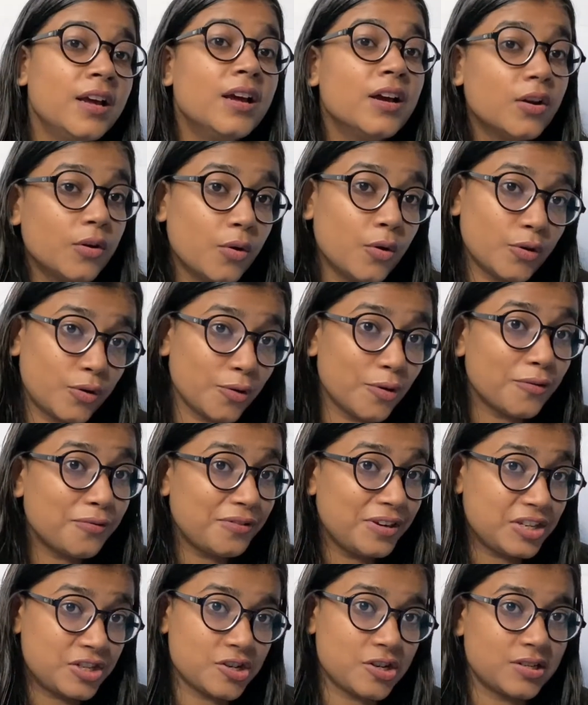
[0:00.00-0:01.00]
Go to your
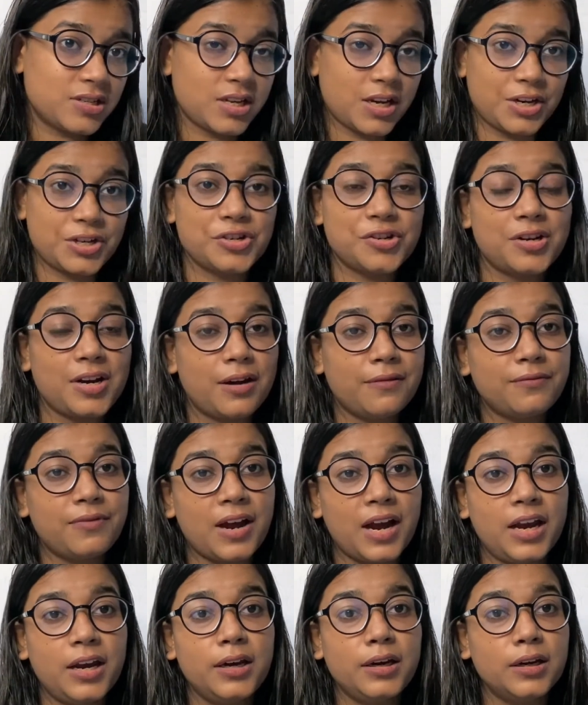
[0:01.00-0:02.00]
featured section and
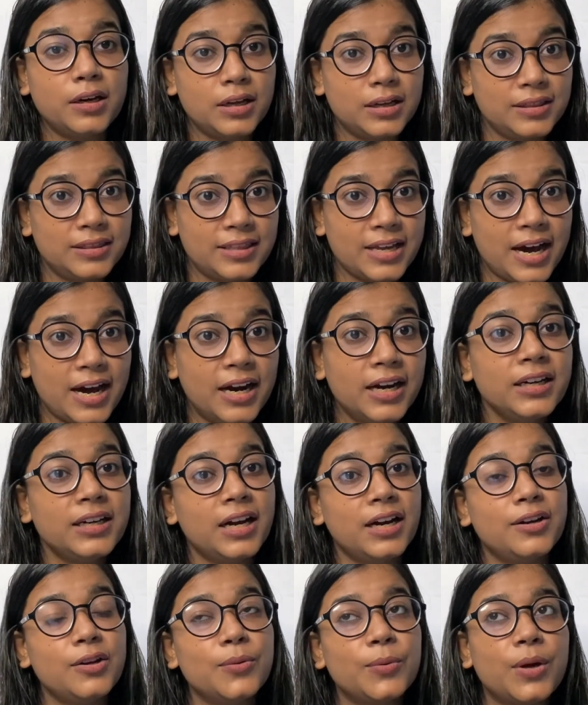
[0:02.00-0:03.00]
find that.
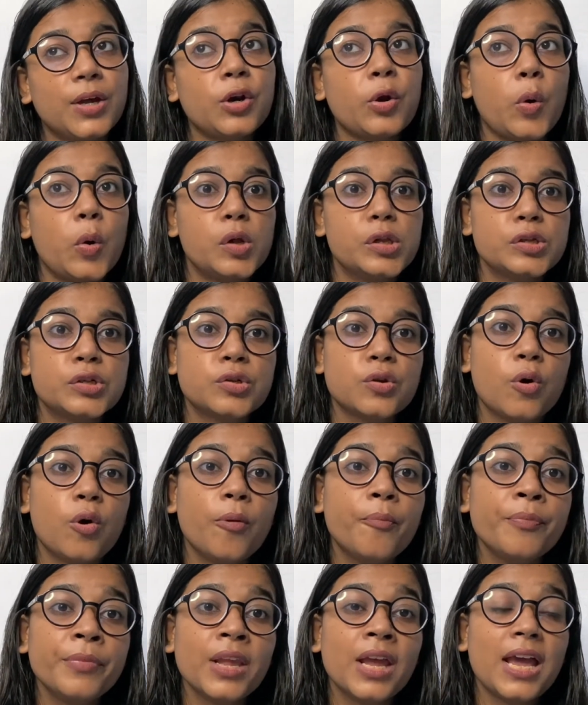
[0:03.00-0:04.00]
And you can
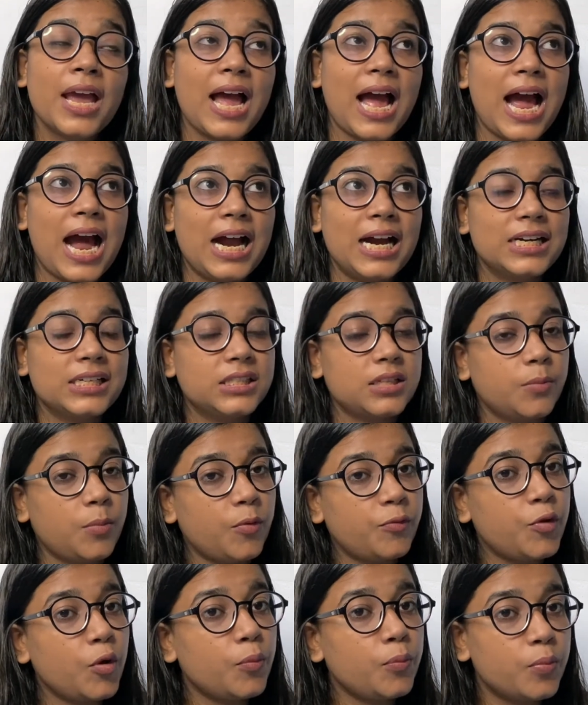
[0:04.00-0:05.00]
also add some
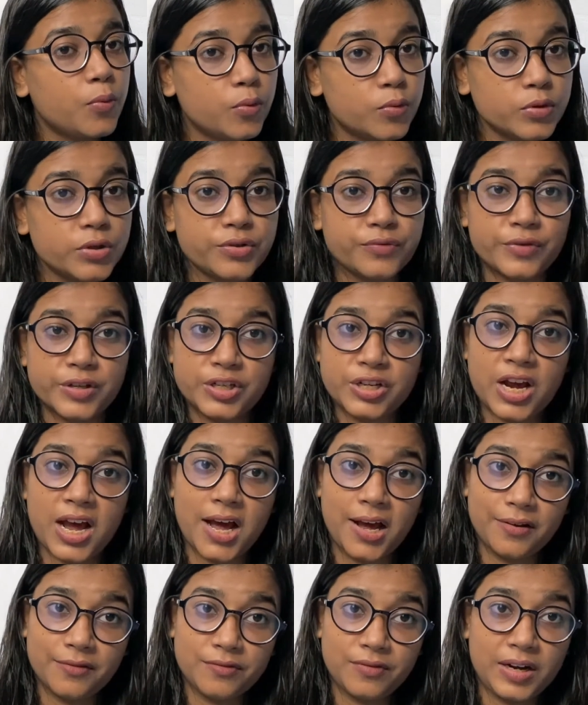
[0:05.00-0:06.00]
of your posts which
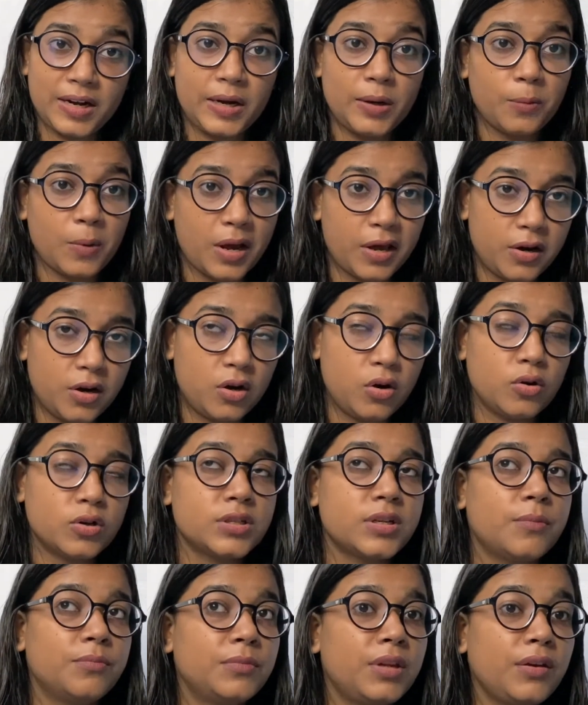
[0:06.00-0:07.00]
have went viral or
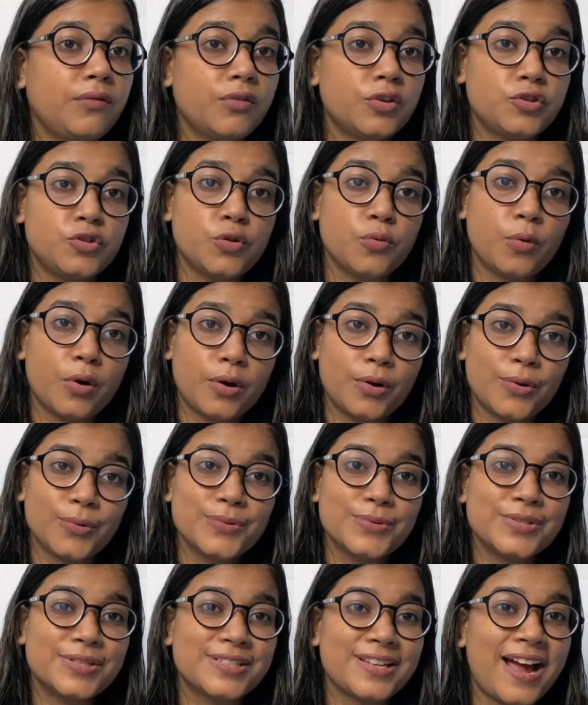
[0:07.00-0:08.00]
something which you want
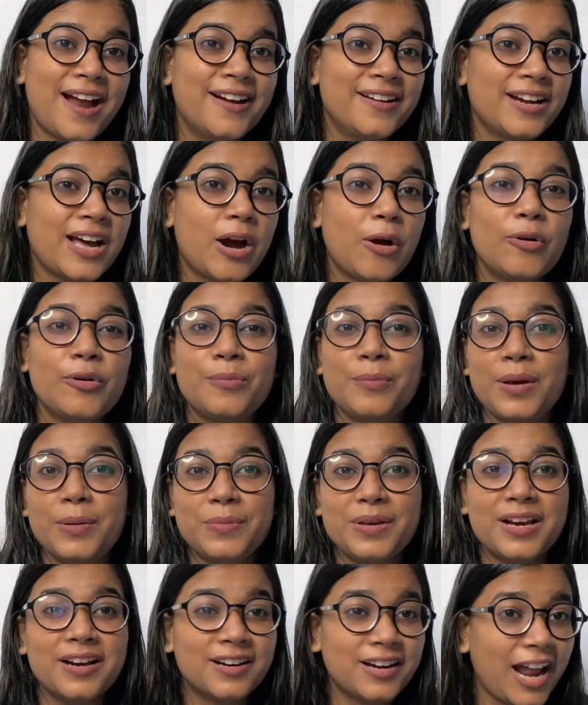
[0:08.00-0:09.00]
to stand out,
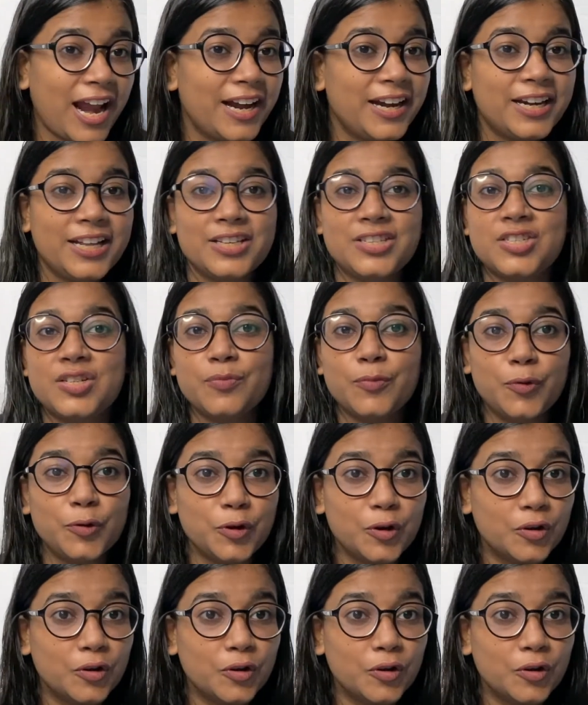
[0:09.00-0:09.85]
maybe a client testimonial